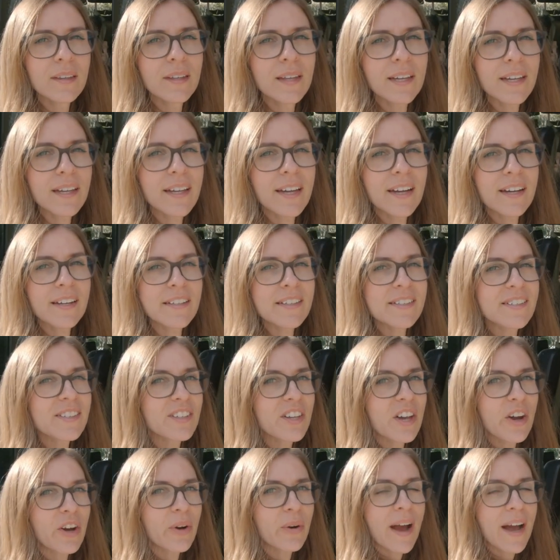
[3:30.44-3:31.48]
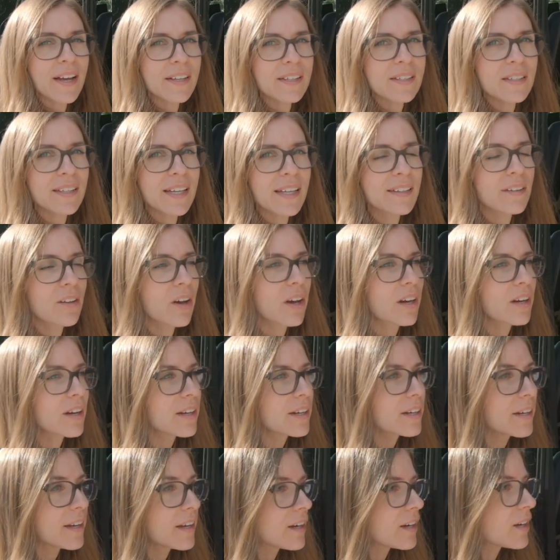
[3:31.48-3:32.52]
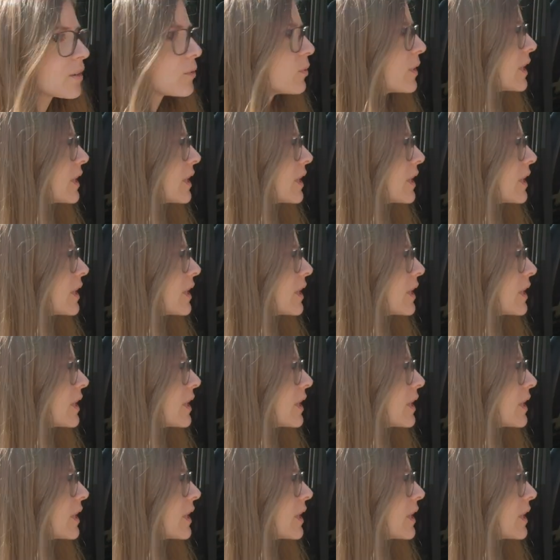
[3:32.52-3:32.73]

There guys, so as said earlier,